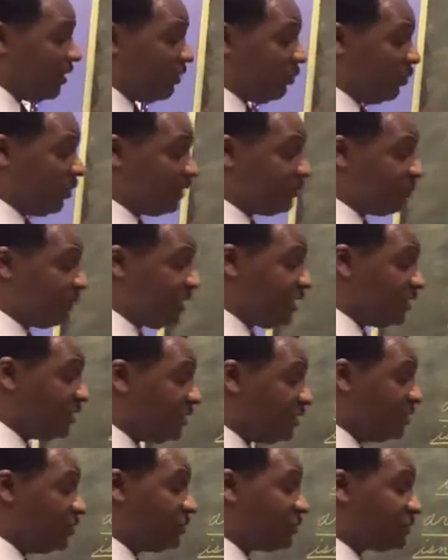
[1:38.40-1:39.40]
would be
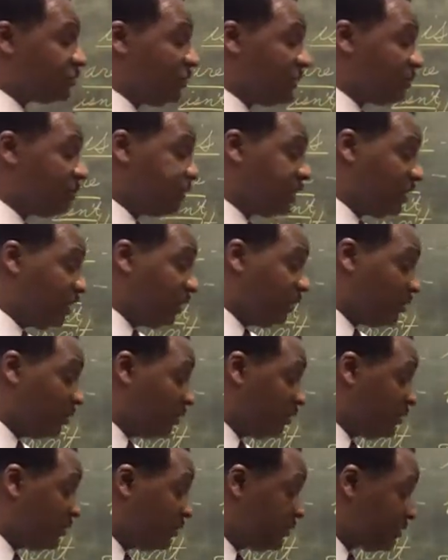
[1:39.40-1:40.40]
used with
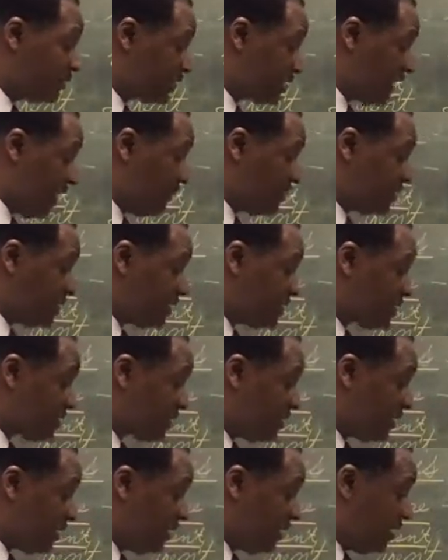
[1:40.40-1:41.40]
plural subjects.
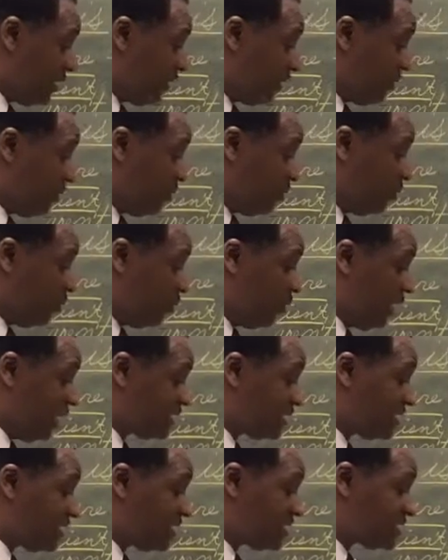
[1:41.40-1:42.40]

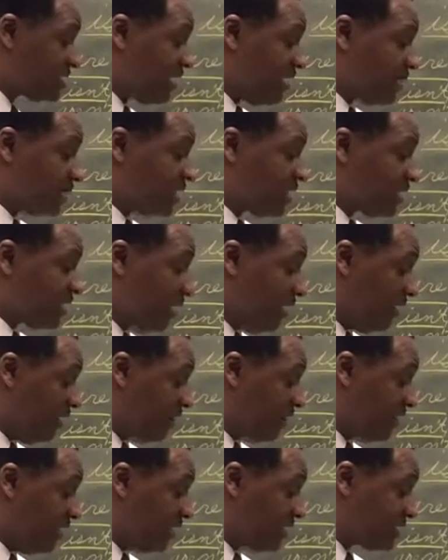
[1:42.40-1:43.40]
What's the subject
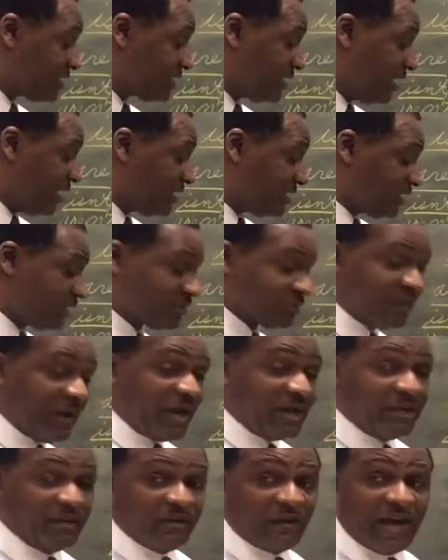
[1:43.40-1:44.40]
of this sentence
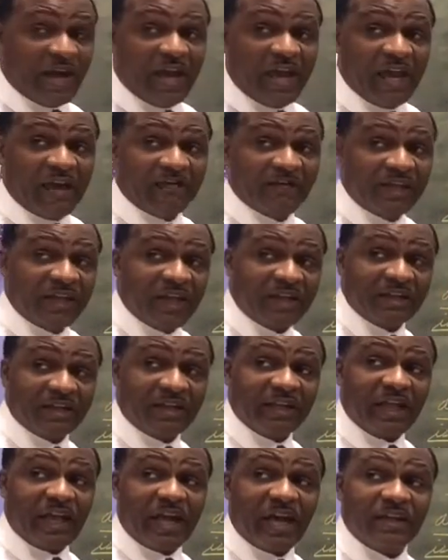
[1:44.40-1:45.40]
right here? I have it
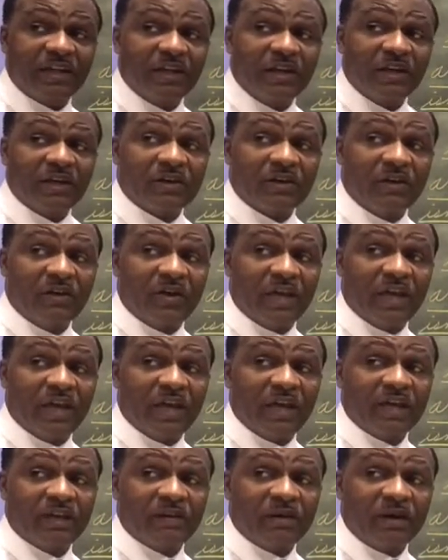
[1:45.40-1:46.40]
underlined. Go
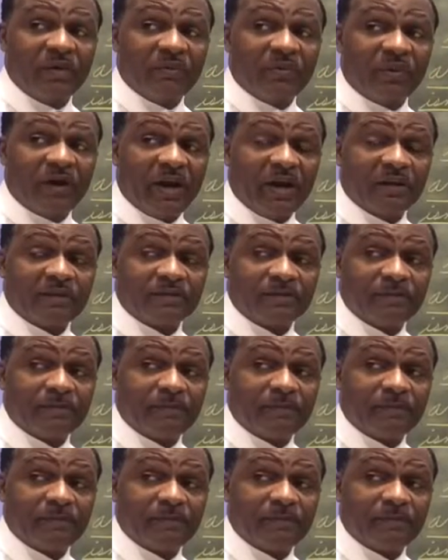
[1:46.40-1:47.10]
ahead, Brown.